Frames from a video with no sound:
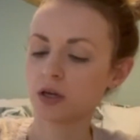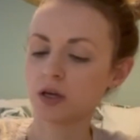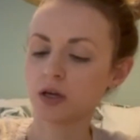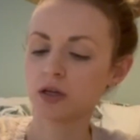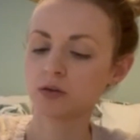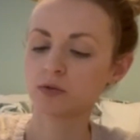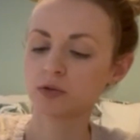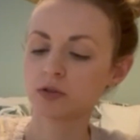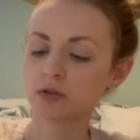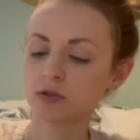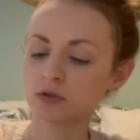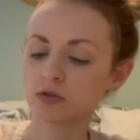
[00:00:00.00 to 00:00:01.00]
And
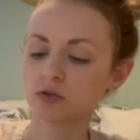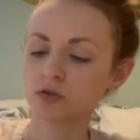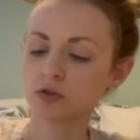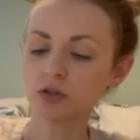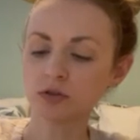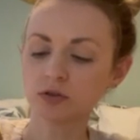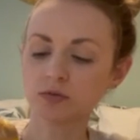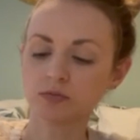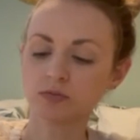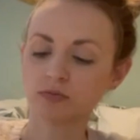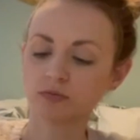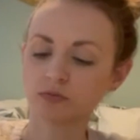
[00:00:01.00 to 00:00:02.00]
yes,
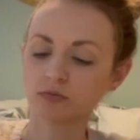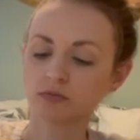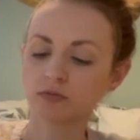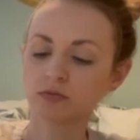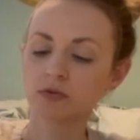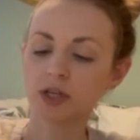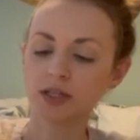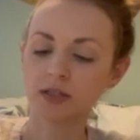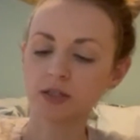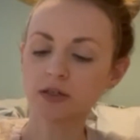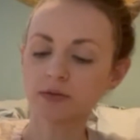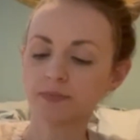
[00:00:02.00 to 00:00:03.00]
that's
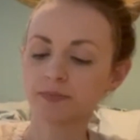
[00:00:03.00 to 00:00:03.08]
it.